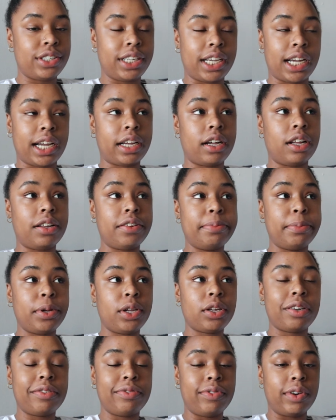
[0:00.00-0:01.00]
So yeah, I got the
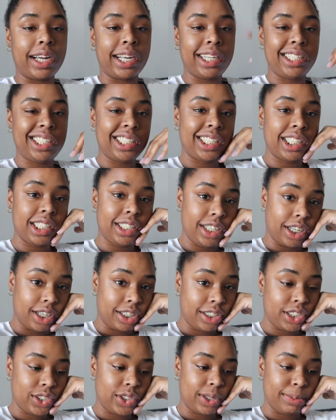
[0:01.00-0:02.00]
bulk of what I needed
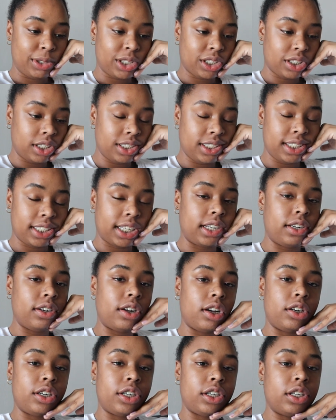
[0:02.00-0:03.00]
done. So I'm just gonna sign
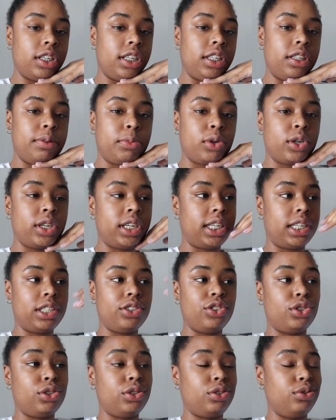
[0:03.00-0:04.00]
on early in the morning
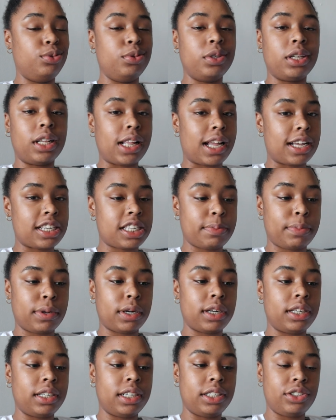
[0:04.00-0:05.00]
and just do the last
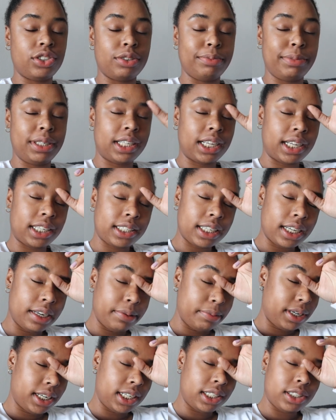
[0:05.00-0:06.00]
part. It should be like
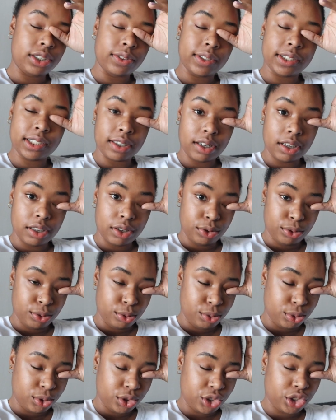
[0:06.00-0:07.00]
ten minutes, so it's all
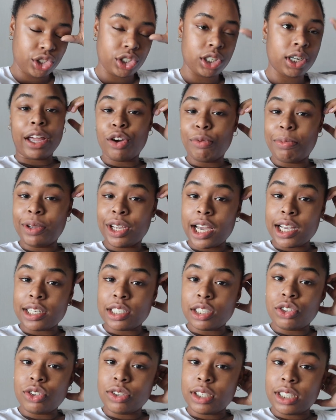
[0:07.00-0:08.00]
gooch. I hope you guys
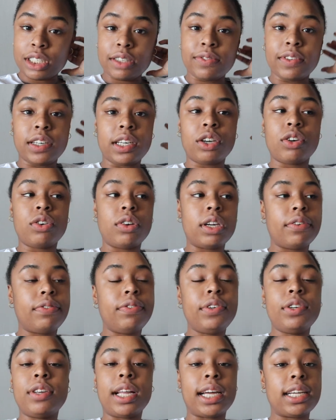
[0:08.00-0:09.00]
enjoyed this video.
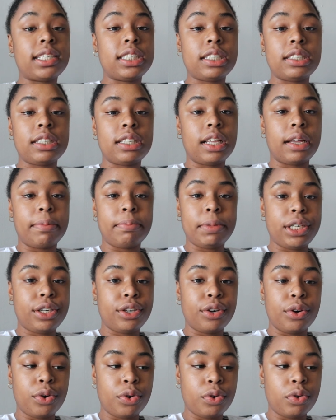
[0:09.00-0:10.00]
If you liked it, let me
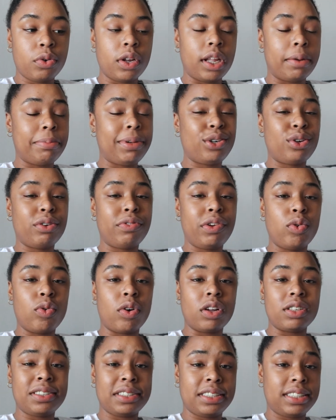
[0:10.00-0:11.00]
know. Let me know if you
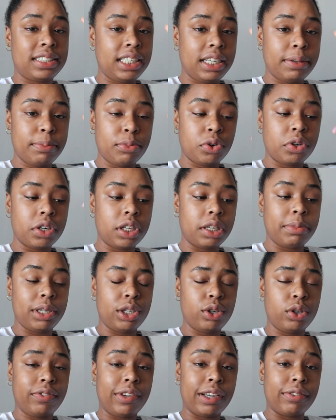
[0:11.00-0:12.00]
want to see more. Let me
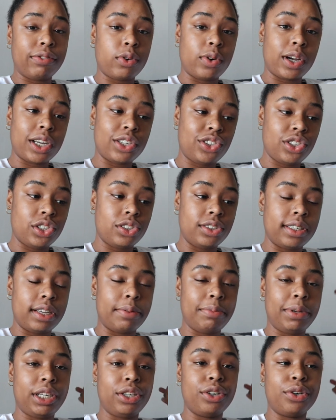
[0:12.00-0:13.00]
know if you have questions.
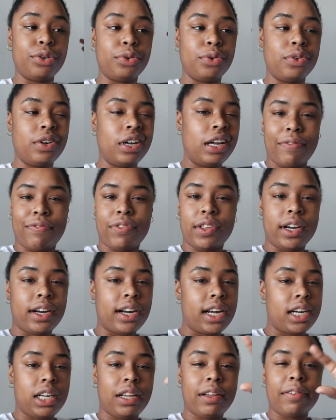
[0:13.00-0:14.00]
Let me know if there
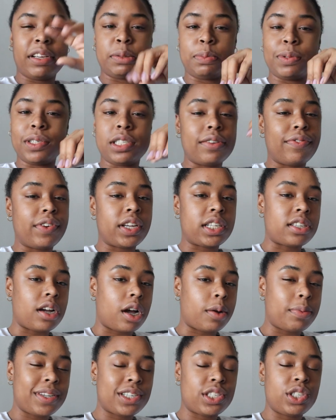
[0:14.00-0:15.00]
are any specific
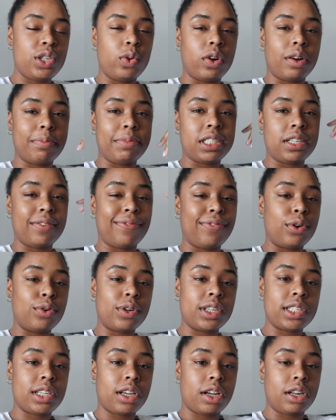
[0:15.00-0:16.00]
topics you want me to
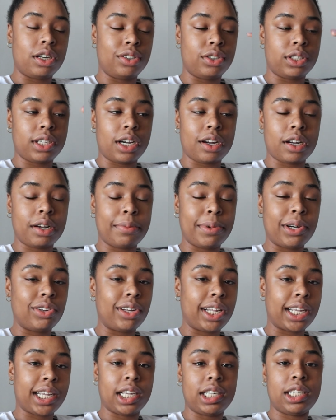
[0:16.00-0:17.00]
focus on or talk about,
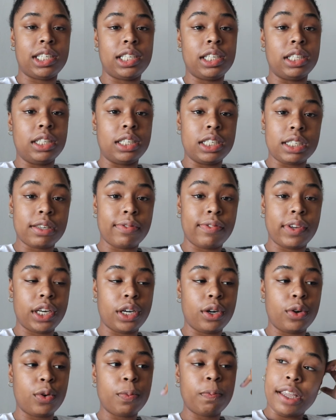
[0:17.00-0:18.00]
like I did in this
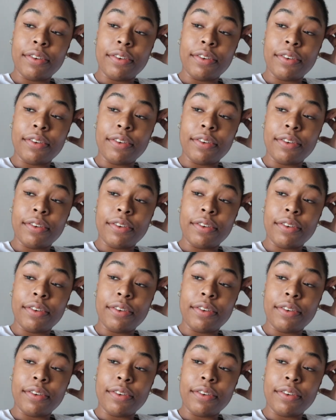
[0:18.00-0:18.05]
video.